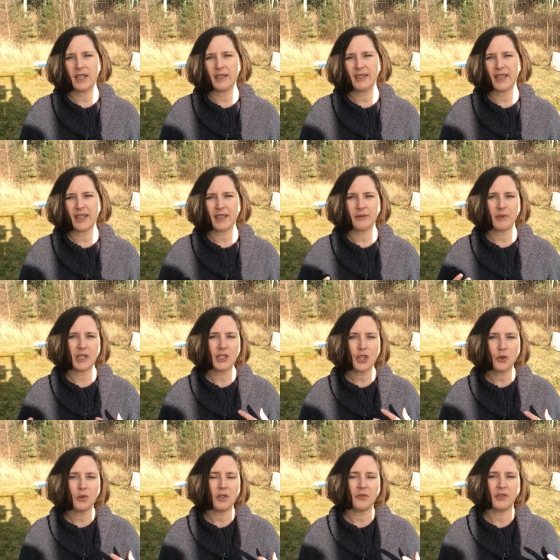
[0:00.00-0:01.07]
like
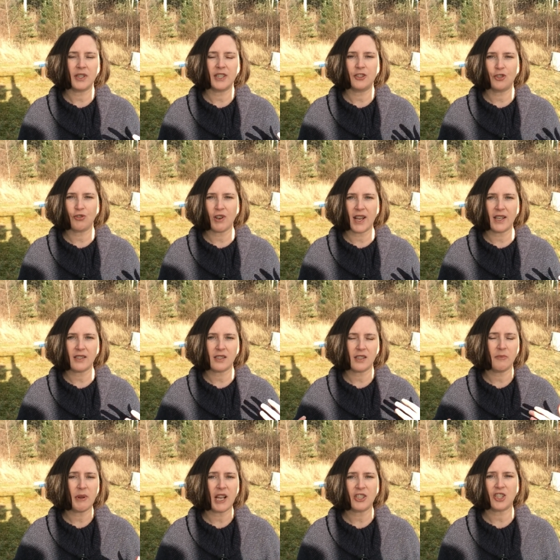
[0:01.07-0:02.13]
intuitively dress
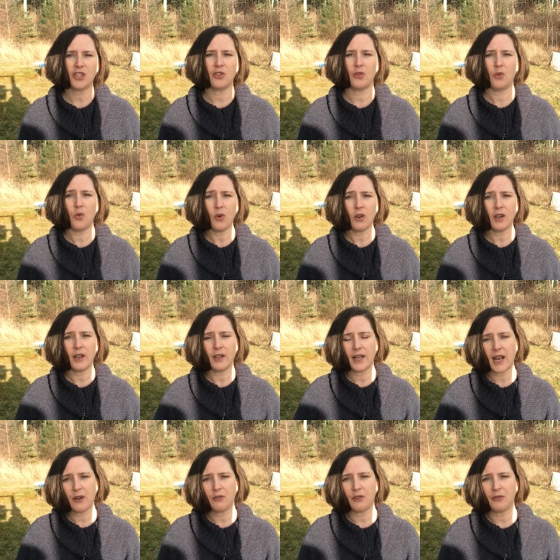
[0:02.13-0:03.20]
to match their aura and
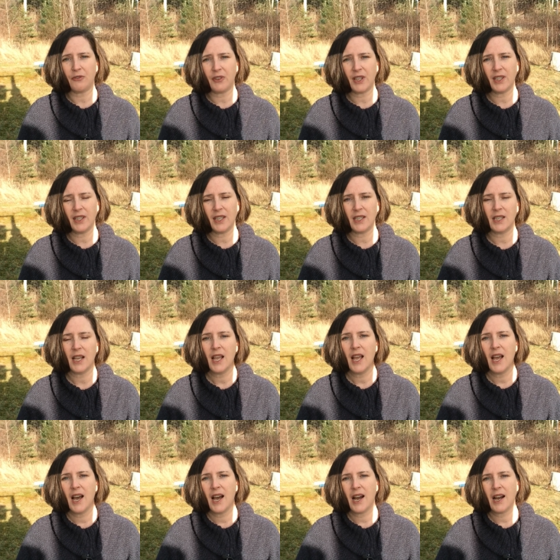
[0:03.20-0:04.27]
how they're feeling.
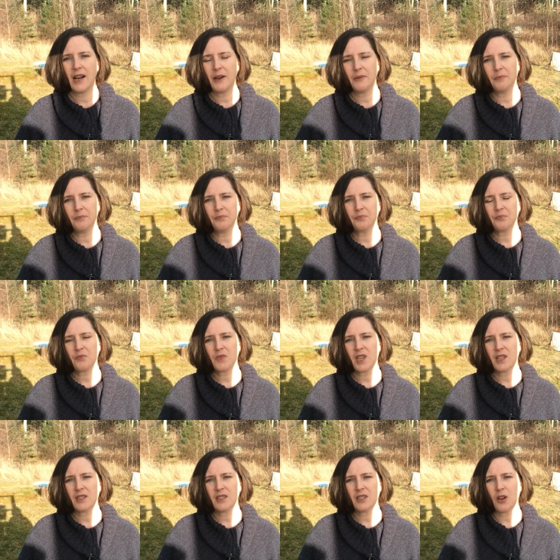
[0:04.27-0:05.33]
Um,
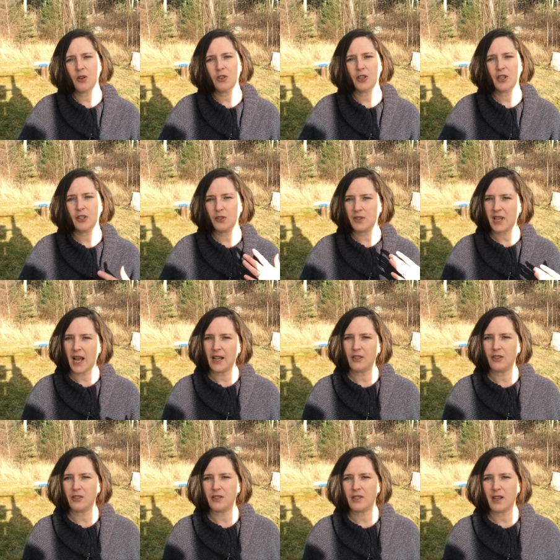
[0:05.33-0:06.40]
so you can use
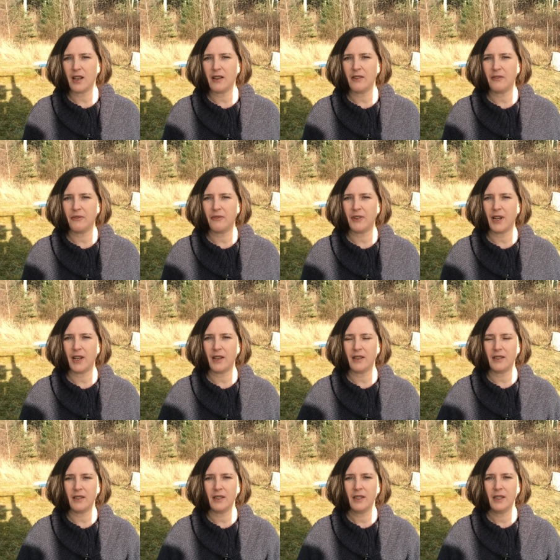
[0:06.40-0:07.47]
colors of uh,
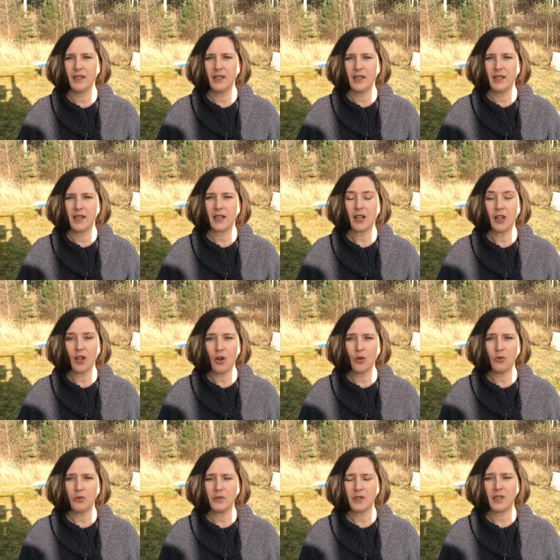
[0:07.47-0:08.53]

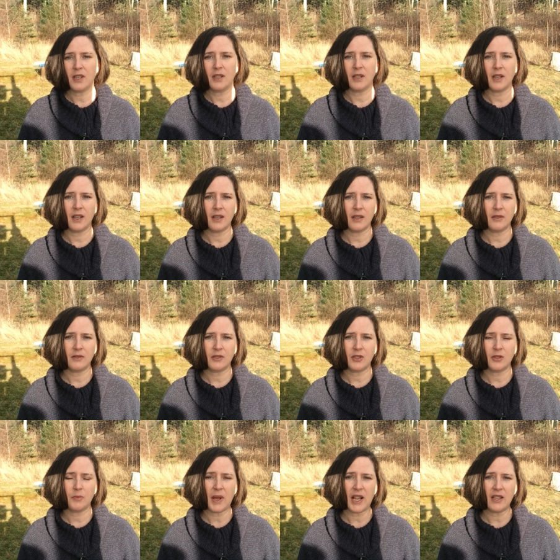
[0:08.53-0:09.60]
clothes uh,
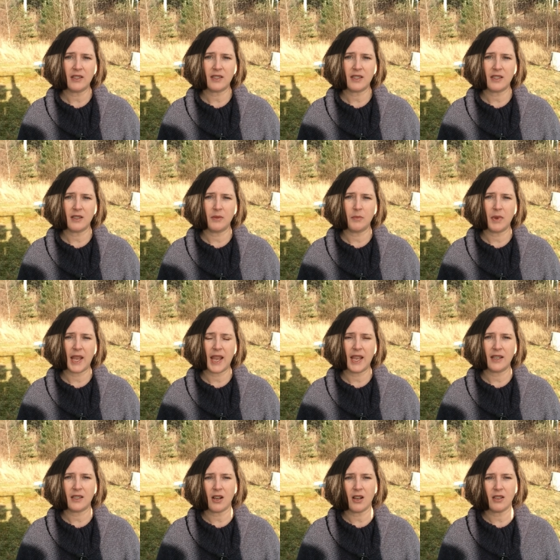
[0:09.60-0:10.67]
to balance them
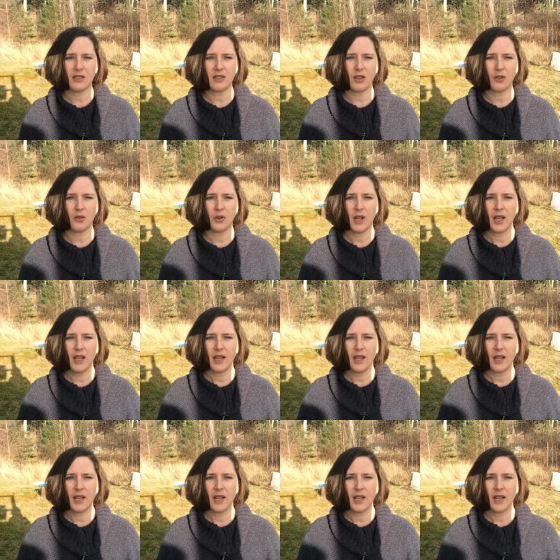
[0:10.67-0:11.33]
and also